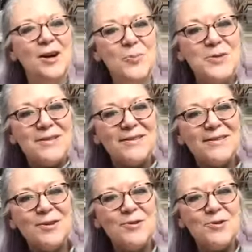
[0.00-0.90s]
I hope that
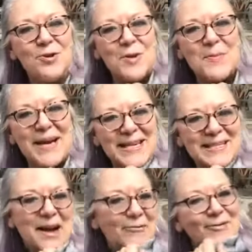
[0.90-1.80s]
helps with your
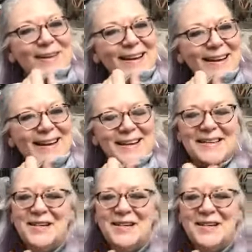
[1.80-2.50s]
jewelry making stuff.